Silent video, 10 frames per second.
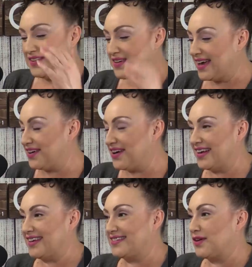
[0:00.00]
again,
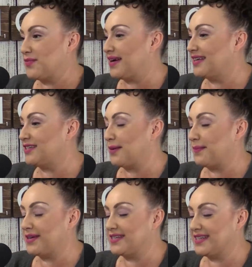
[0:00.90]
Artie, so much. I
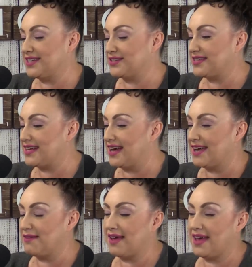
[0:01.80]
appreciate your
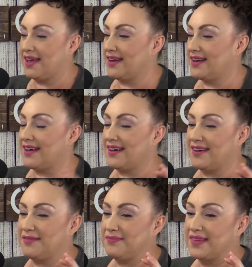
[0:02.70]
time and.
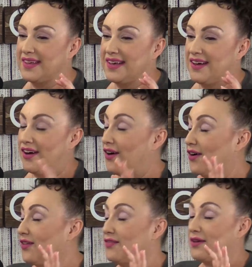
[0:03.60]
Um,
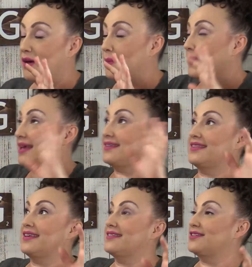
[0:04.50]
all of the
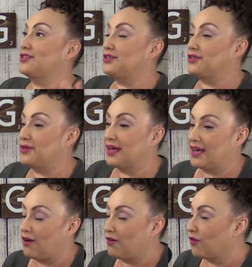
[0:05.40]
amazing things that you're doing.
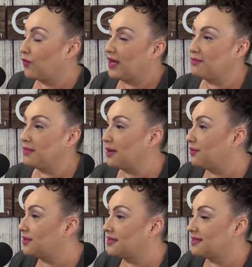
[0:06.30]
However, we can be
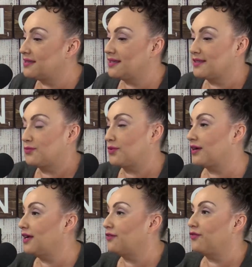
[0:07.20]
able to assist. We're
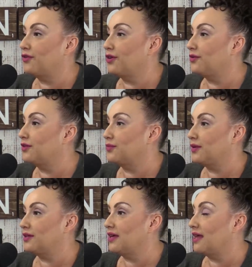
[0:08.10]
here for you as
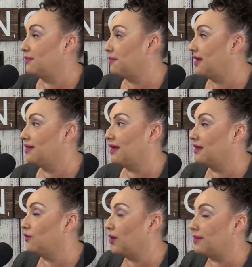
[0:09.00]
well, and the men and women